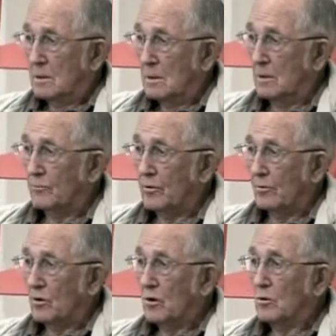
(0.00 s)
I don't know if you
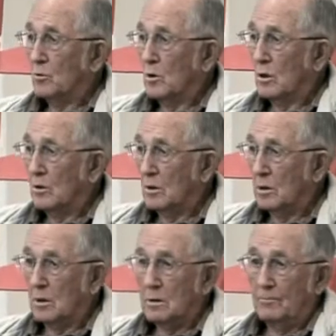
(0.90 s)
ever heard of one or
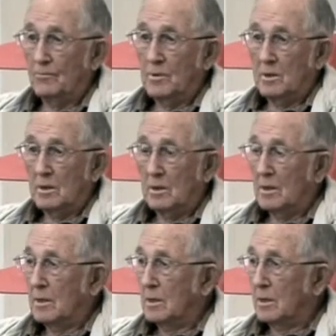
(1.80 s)
not.
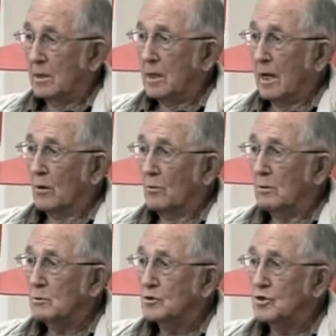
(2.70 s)
It had a
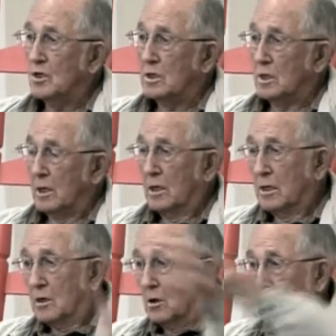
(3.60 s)
rumble seat in it.
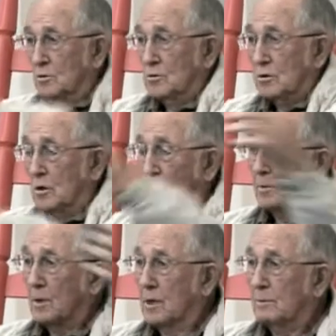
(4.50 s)
It closed,
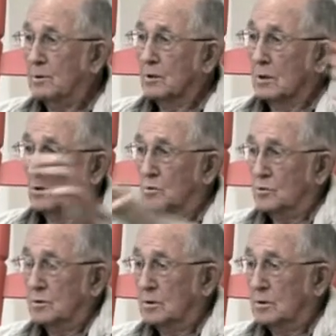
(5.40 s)
opened up, and closed.